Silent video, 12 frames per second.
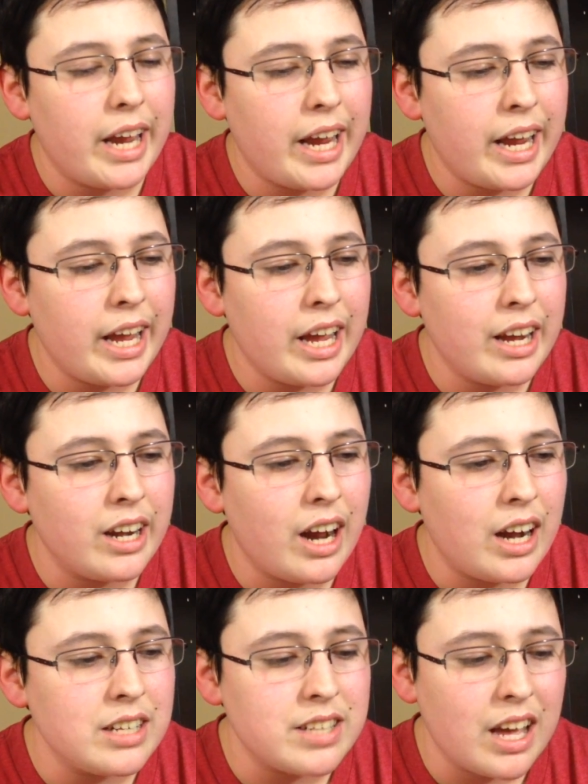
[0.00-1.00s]
And
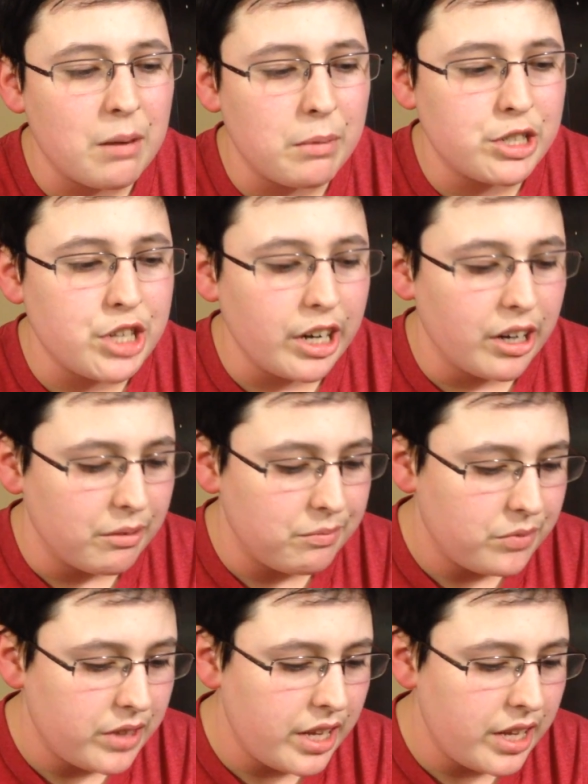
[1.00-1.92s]
I sat in my chair.